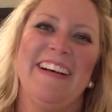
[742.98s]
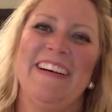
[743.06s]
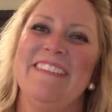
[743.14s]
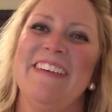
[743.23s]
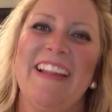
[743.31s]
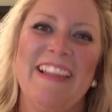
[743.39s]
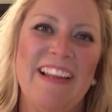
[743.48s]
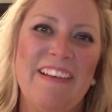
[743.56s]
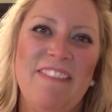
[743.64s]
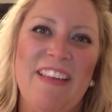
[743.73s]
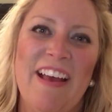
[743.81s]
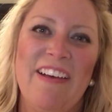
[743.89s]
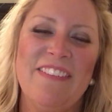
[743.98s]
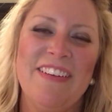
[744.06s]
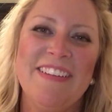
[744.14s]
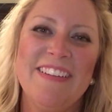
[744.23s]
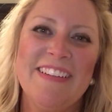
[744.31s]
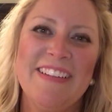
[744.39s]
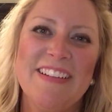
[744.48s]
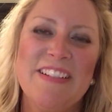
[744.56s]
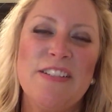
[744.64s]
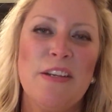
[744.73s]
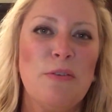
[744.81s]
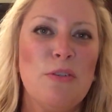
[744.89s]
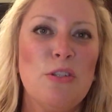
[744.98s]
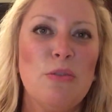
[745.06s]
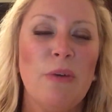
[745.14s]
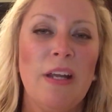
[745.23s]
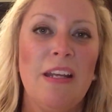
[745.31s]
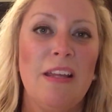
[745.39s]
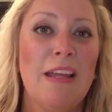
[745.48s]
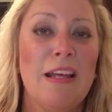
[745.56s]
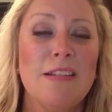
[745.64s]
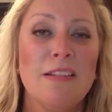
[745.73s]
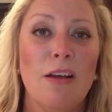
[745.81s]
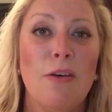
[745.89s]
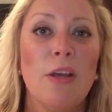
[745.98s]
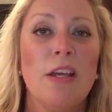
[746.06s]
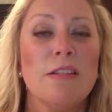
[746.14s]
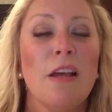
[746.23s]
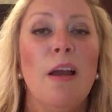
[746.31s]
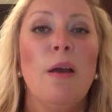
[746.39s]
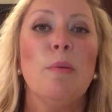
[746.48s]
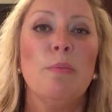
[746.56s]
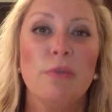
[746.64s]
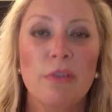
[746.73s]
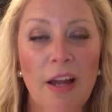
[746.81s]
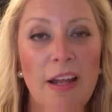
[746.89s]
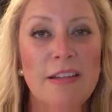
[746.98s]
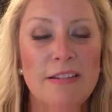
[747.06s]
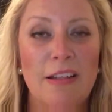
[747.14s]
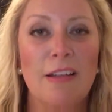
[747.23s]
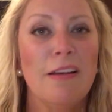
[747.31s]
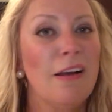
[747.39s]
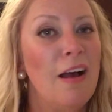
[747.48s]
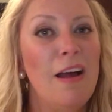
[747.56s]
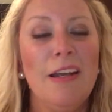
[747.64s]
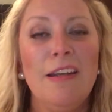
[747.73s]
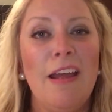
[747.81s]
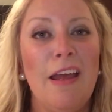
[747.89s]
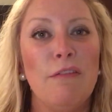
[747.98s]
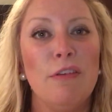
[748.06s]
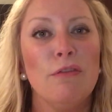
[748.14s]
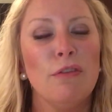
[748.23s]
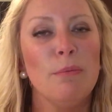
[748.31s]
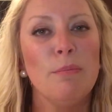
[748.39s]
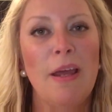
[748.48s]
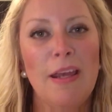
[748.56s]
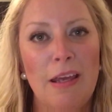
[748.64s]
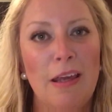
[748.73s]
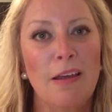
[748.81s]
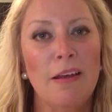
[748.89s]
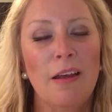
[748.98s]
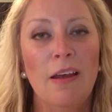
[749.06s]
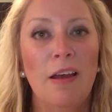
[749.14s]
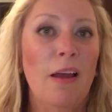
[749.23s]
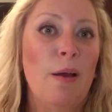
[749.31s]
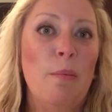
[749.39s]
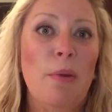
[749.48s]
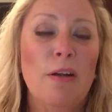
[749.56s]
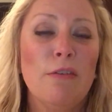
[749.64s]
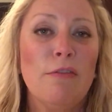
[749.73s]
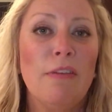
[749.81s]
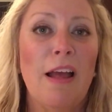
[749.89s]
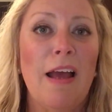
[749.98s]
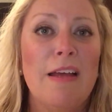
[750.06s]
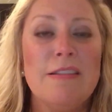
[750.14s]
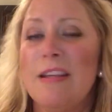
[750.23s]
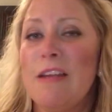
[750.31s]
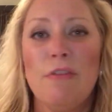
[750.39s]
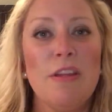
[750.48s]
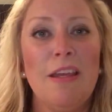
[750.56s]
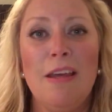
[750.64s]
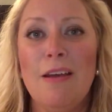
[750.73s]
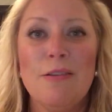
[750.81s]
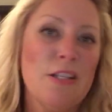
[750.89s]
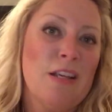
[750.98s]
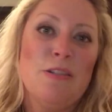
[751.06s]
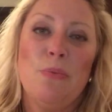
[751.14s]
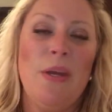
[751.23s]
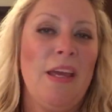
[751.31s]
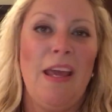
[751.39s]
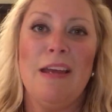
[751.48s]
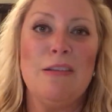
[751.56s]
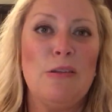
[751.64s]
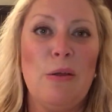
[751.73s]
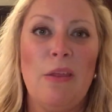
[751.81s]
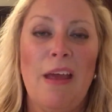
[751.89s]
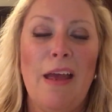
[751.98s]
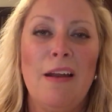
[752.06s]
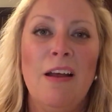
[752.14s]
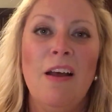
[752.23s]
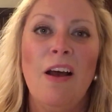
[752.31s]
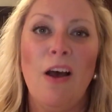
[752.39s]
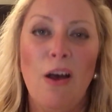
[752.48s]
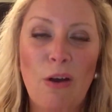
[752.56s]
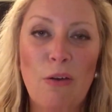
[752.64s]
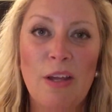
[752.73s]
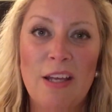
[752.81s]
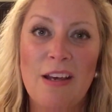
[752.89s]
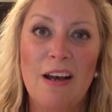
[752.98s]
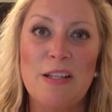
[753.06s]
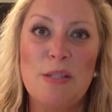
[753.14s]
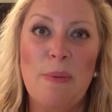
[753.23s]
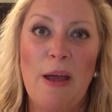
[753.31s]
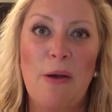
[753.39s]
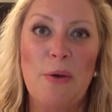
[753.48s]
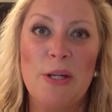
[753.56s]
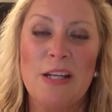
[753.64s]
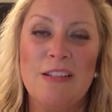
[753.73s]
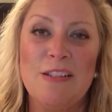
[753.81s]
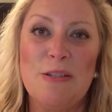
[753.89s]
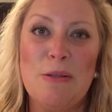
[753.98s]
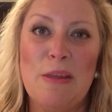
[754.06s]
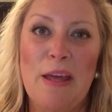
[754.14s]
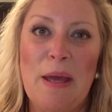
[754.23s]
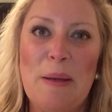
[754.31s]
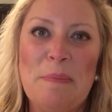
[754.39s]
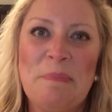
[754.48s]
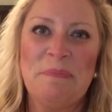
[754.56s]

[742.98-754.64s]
Oh, I love that one. So sweet. And that song is praising God in heaven for making butterflies and everything else because we can't do that. Only God's power can do that.